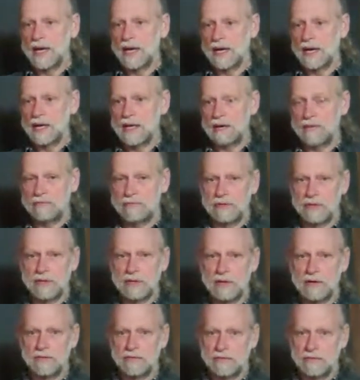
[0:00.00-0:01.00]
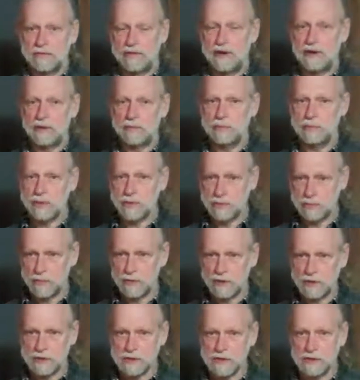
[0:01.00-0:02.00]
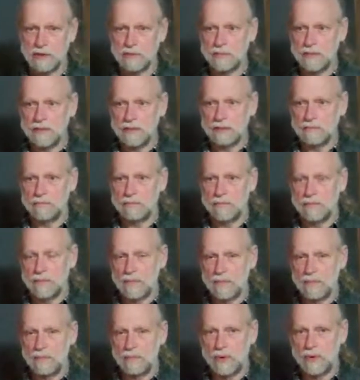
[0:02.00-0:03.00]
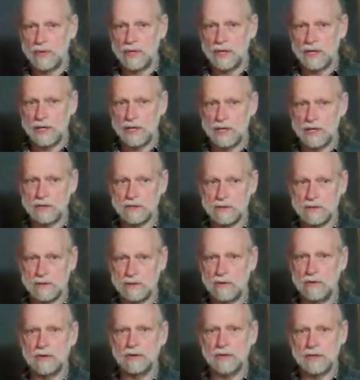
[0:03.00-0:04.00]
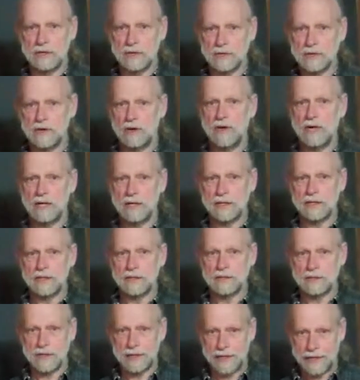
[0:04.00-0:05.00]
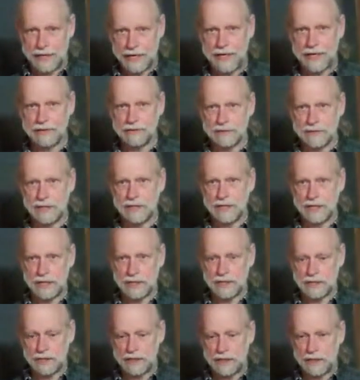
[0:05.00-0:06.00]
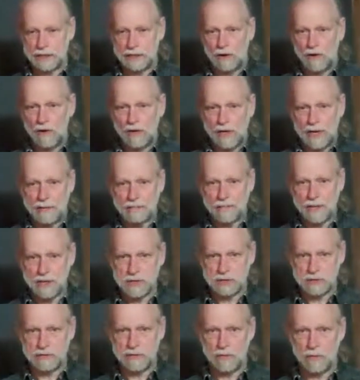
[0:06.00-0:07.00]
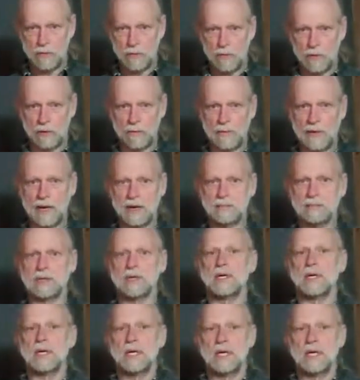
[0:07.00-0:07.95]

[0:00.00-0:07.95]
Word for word: and I, if, the, if the fireplace works, I'm going to burn it as long and as hot as I can today to get all that masonry warmed up,